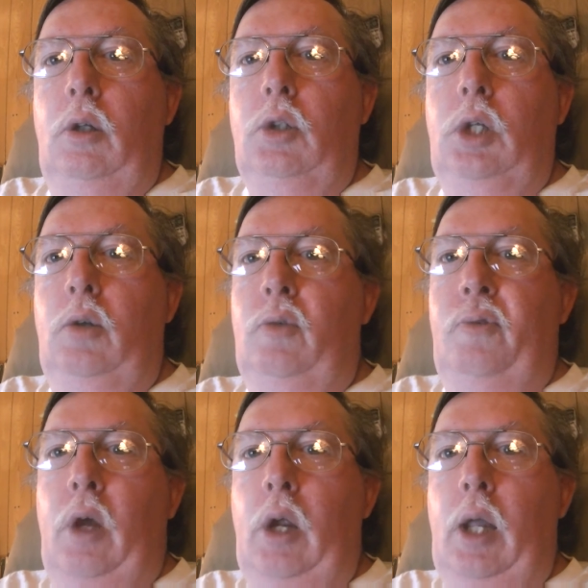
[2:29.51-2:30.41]
She was
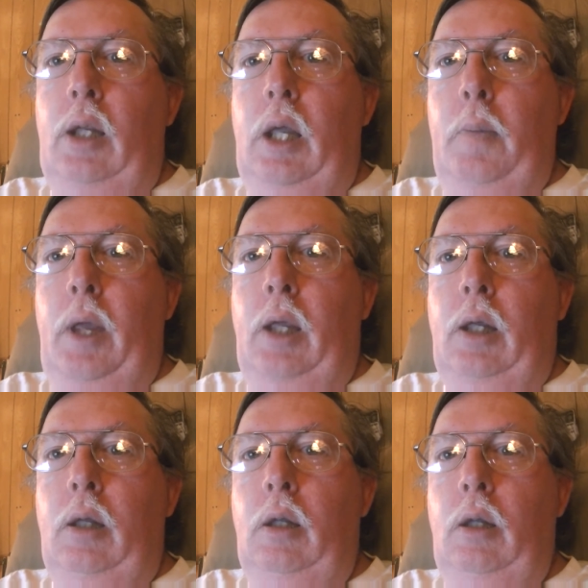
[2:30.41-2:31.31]
very
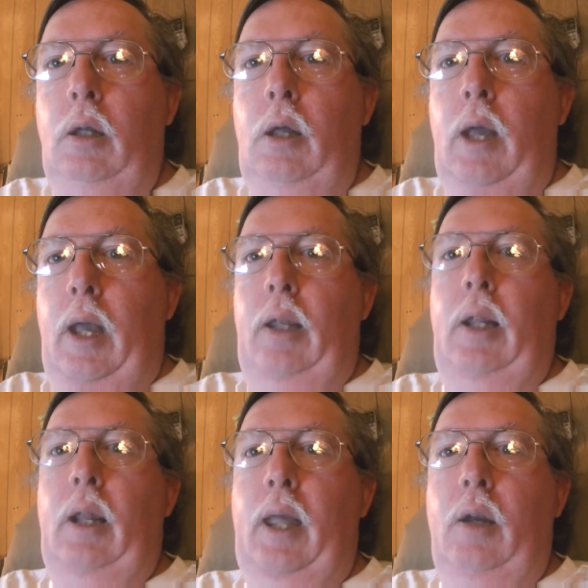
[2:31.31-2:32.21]
anemic, and
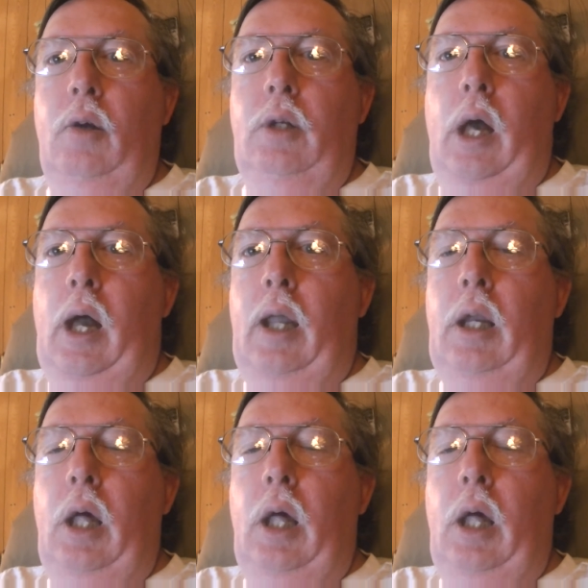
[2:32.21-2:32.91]
then later died